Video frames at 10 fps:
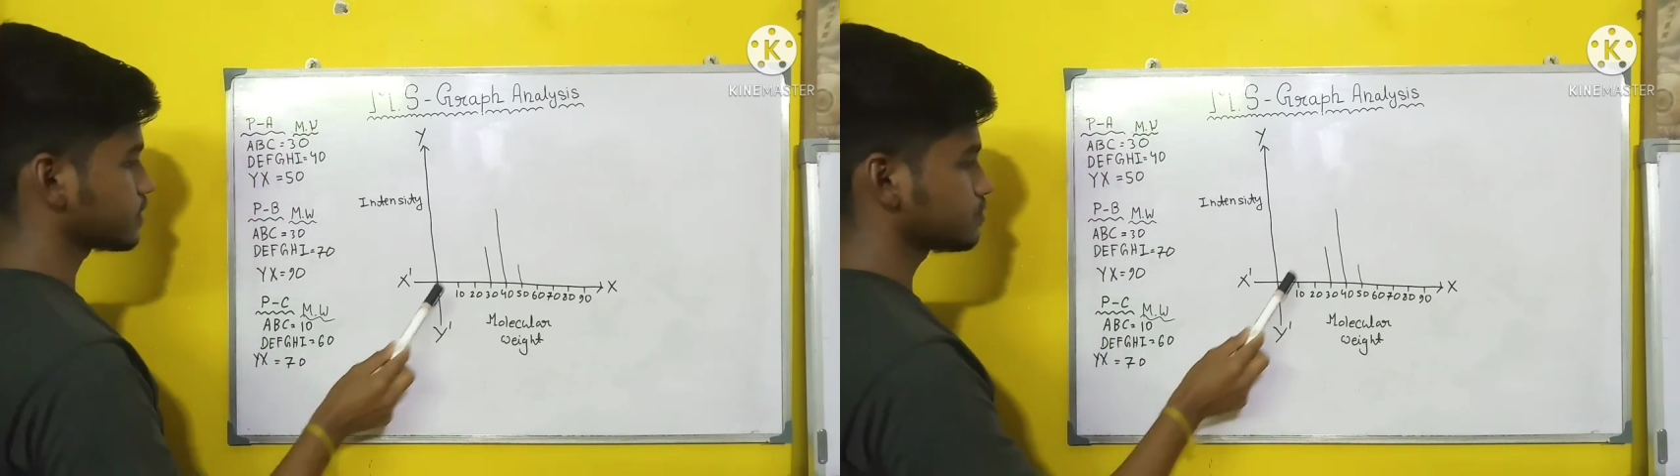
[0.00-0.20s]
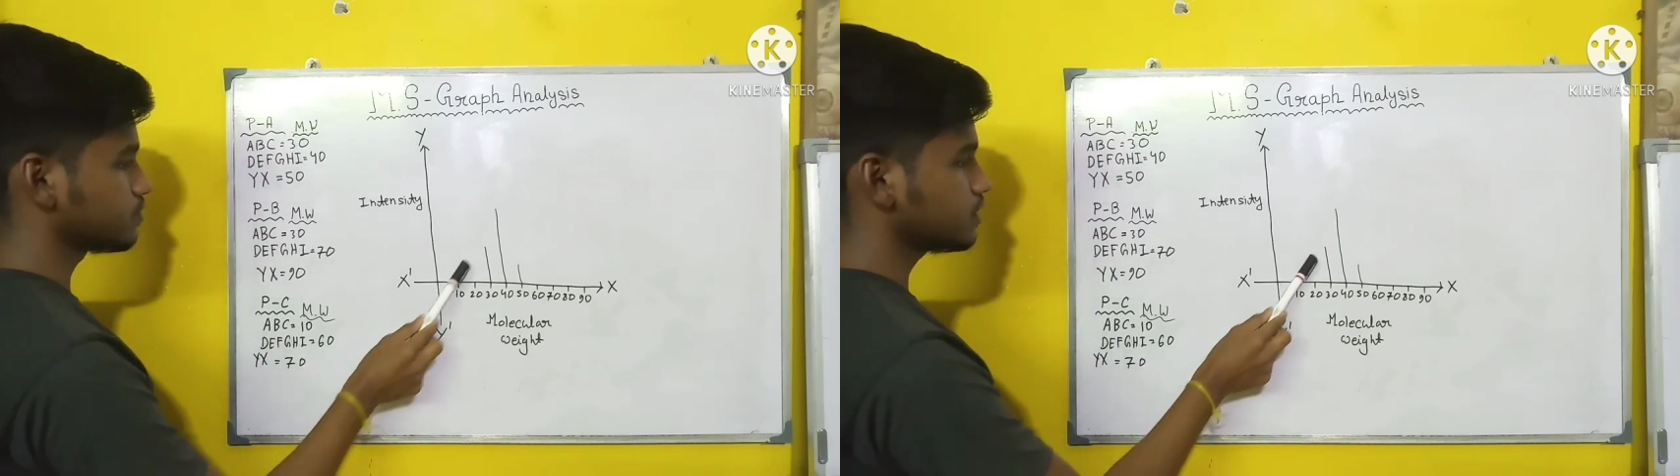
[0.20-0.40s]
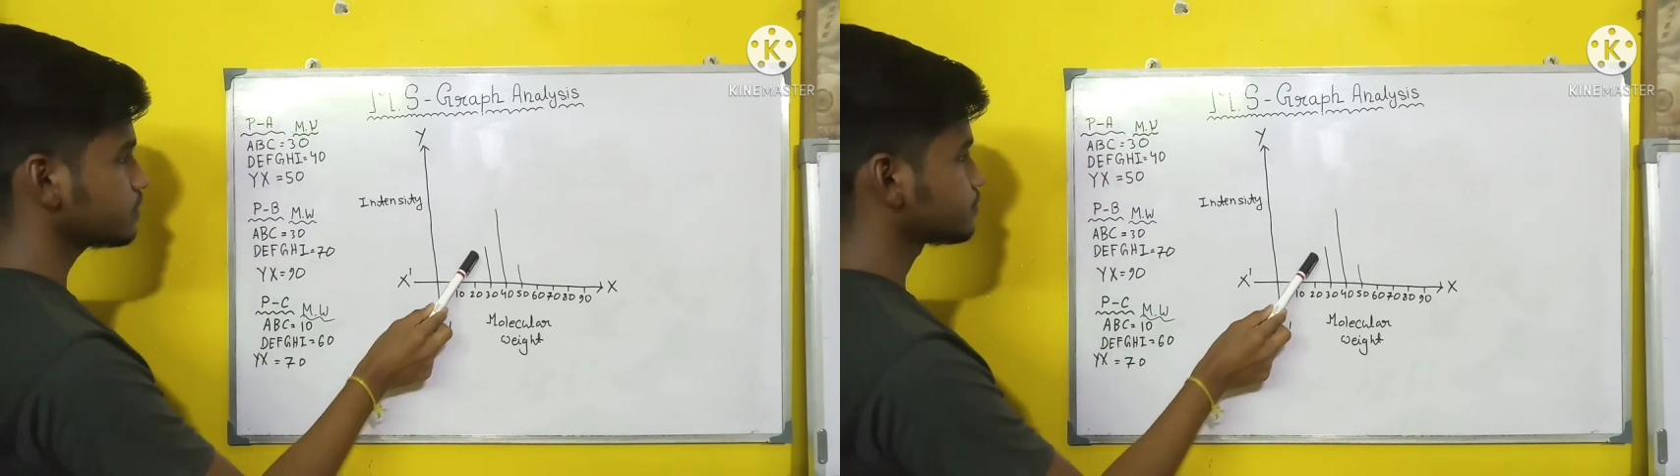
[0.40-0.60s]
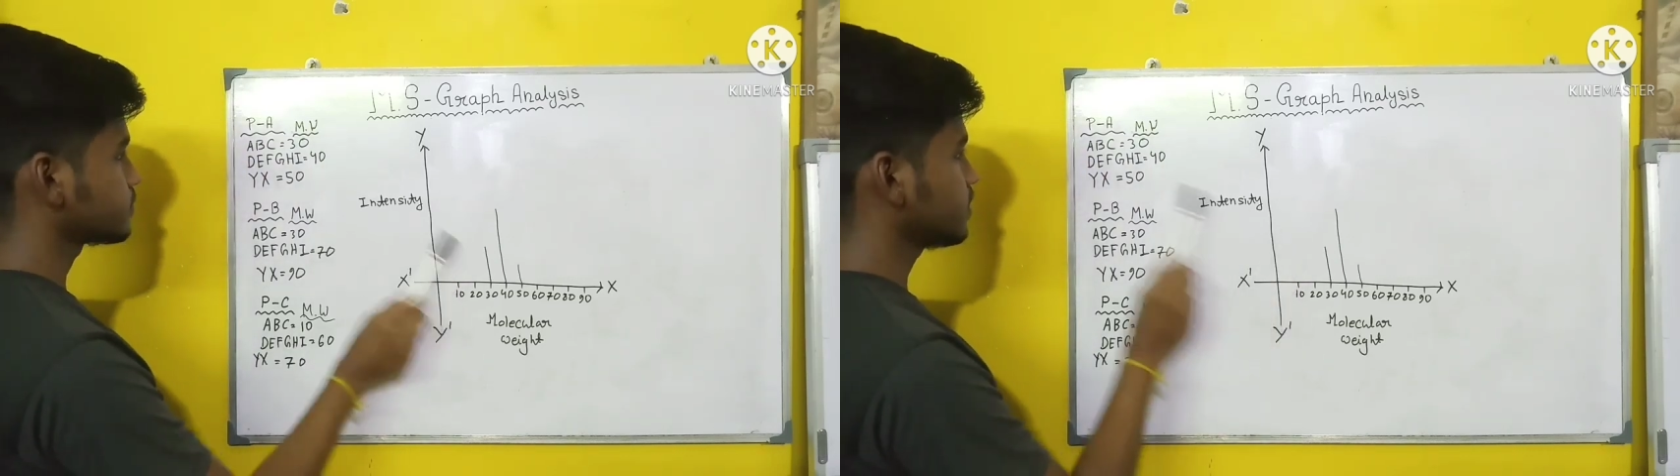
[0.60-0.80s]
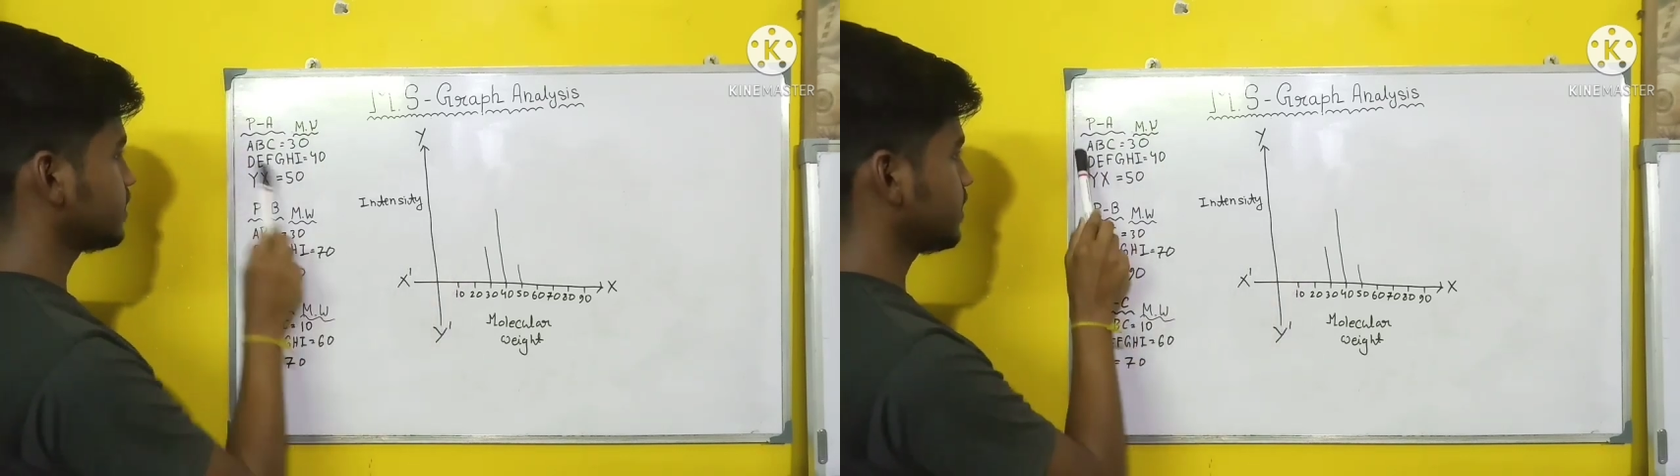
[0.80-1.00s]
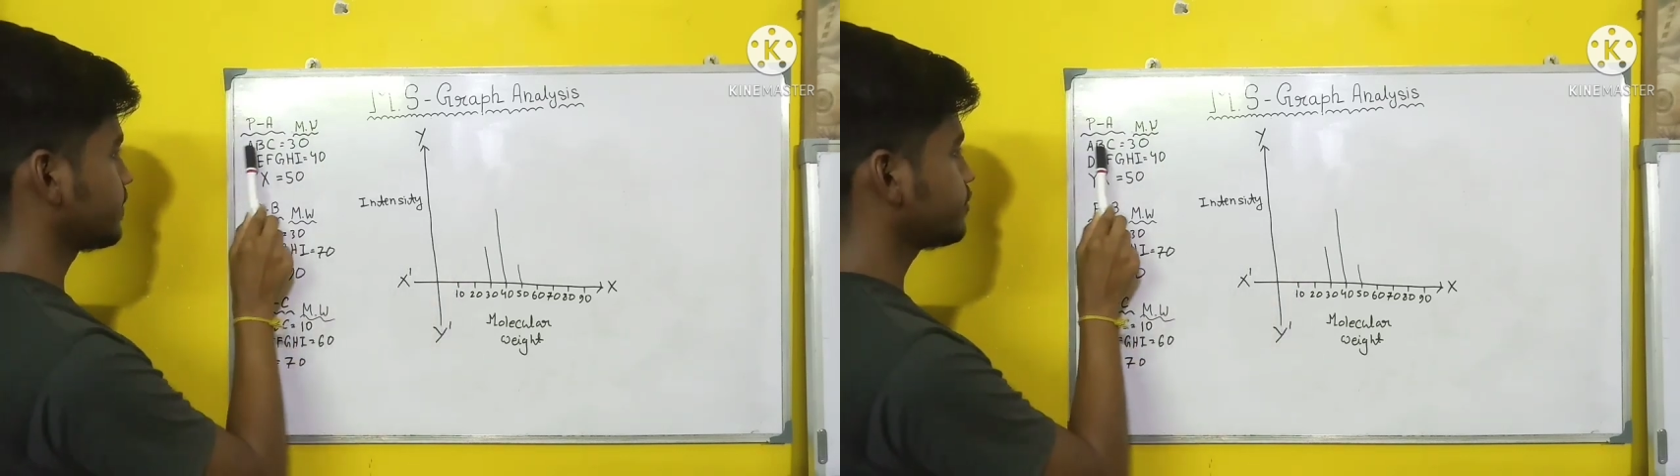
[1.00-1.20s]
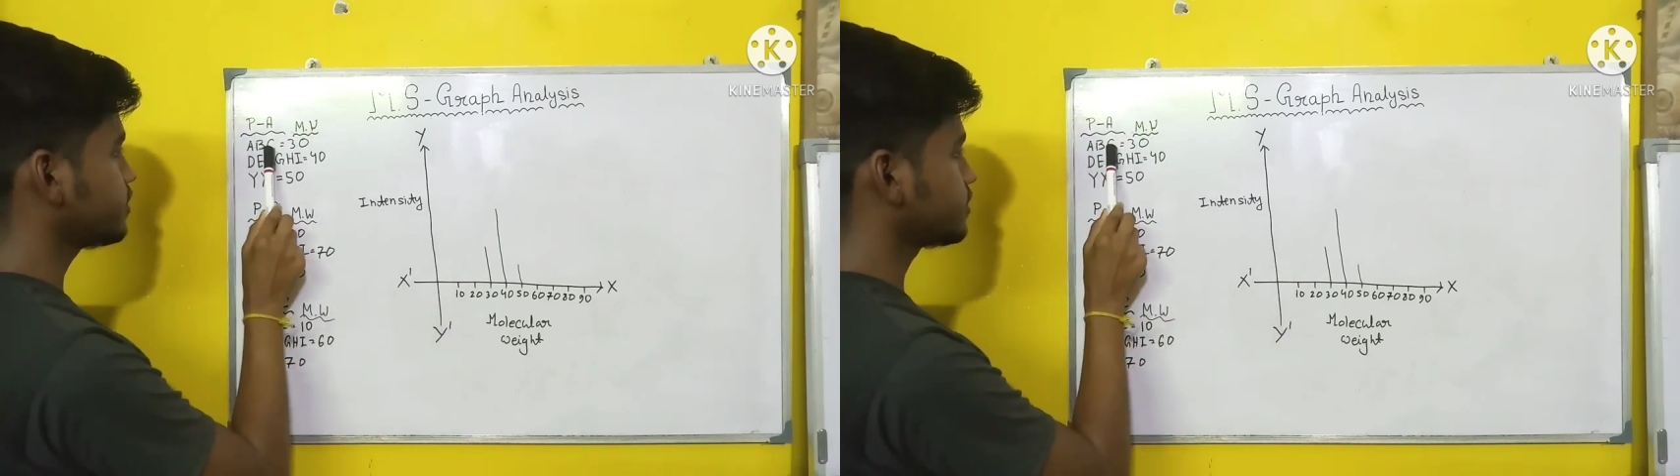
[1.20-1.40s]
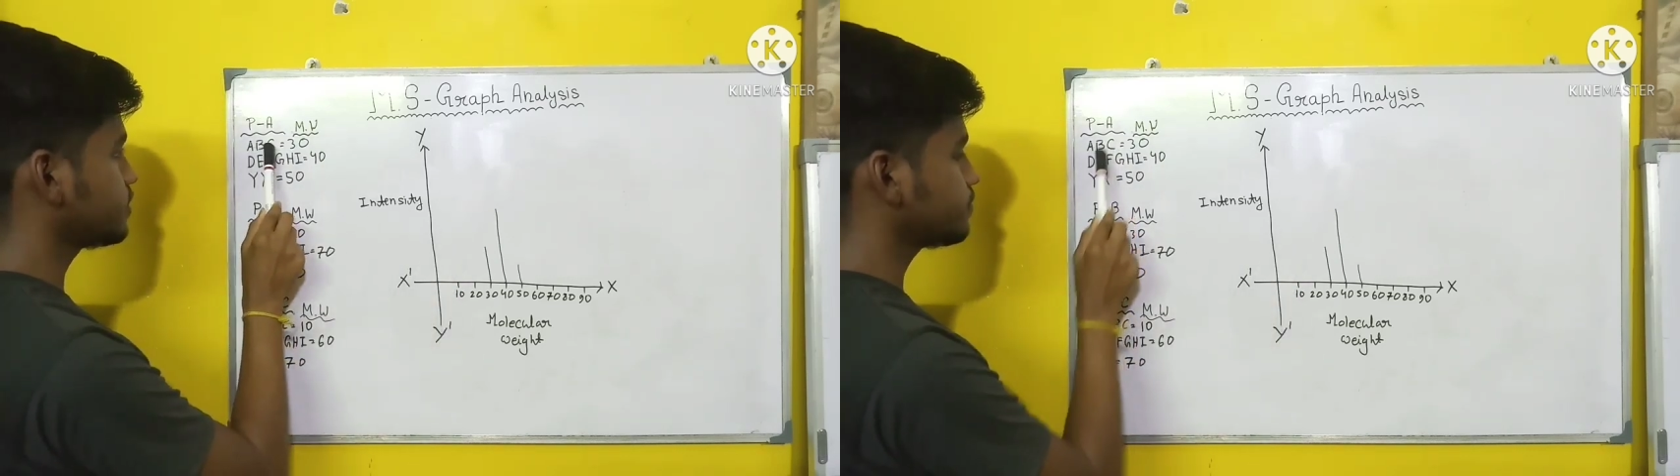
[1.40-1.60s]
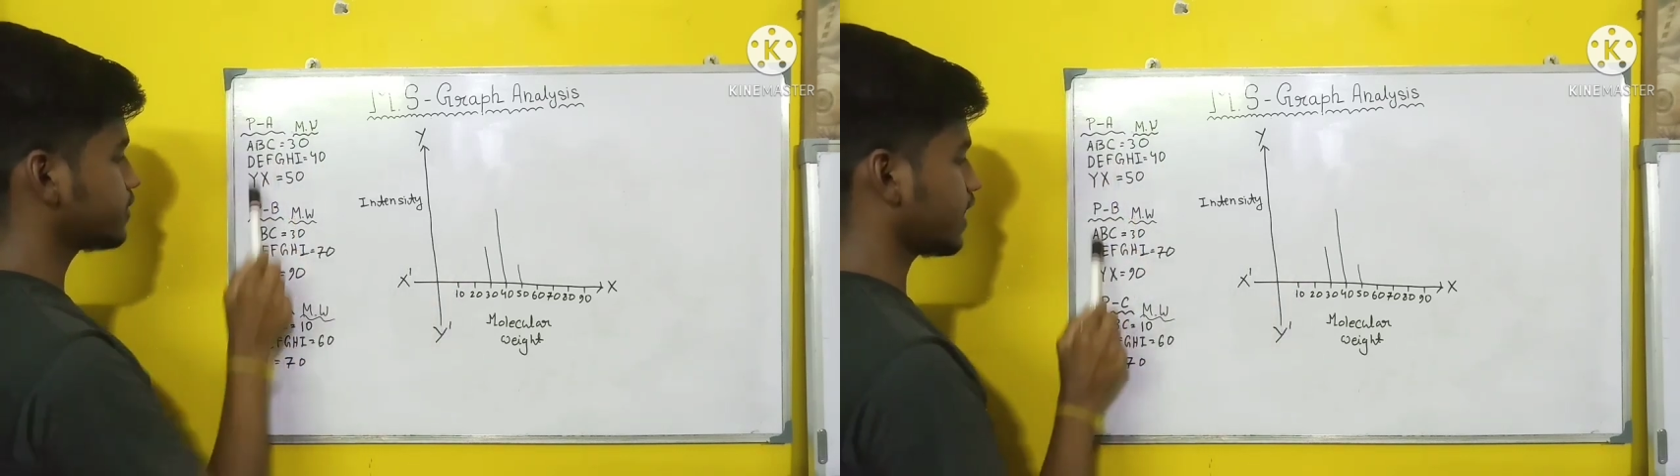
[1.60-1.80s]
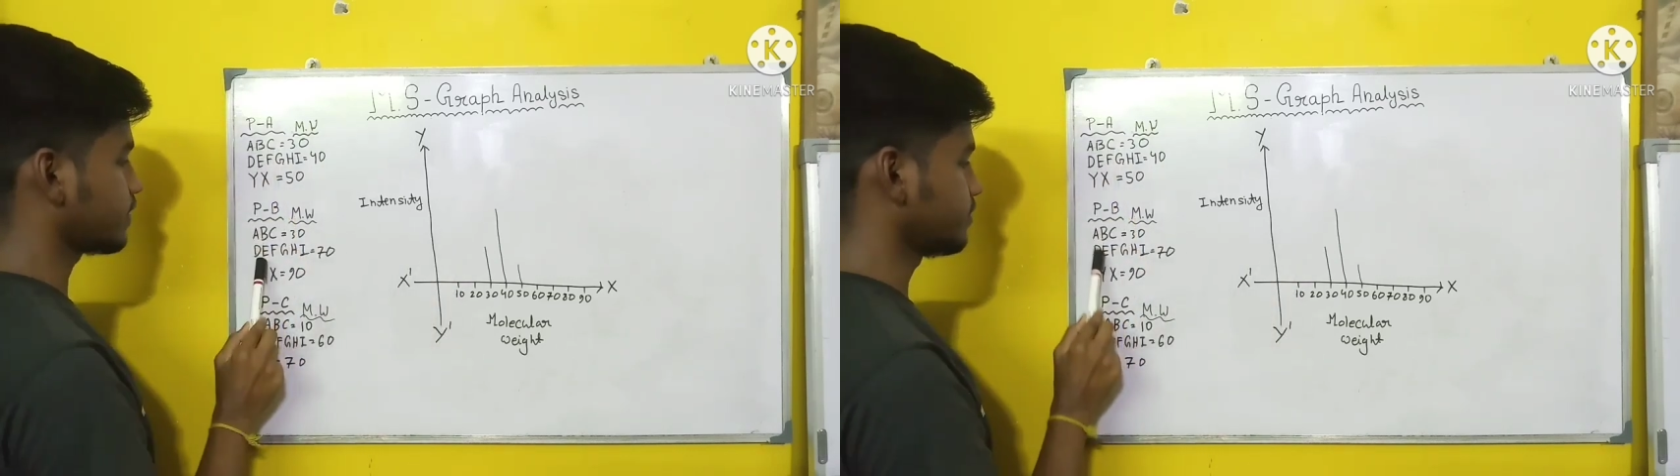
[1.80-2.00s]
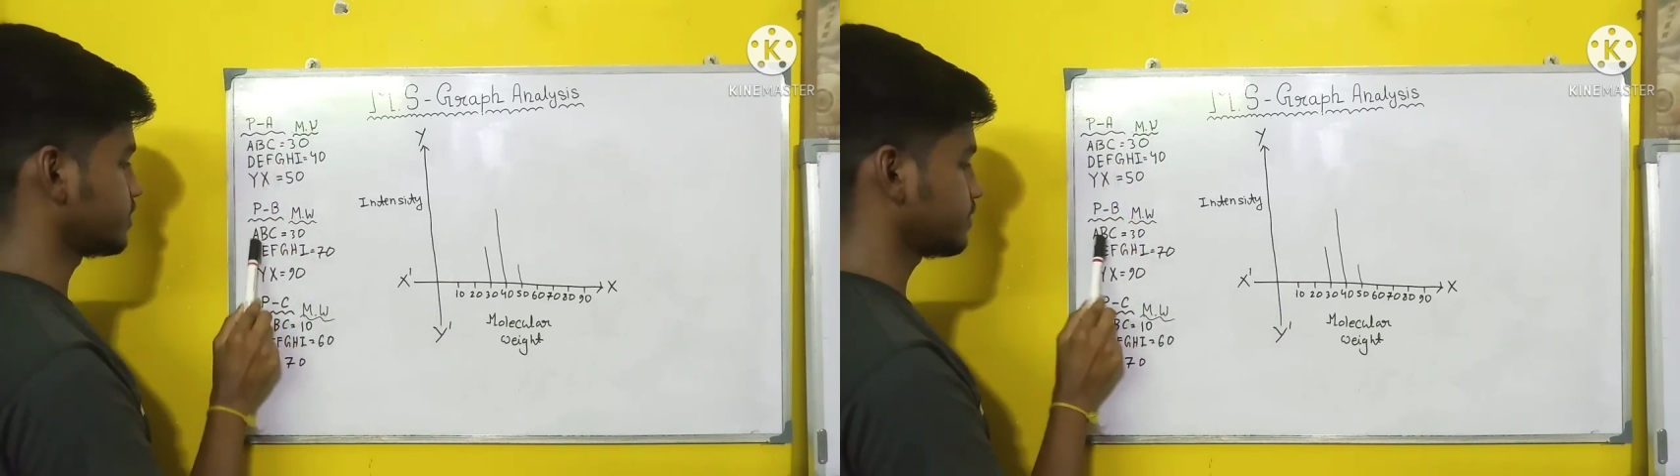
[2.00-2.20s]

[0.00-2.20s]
actually ABC fragment.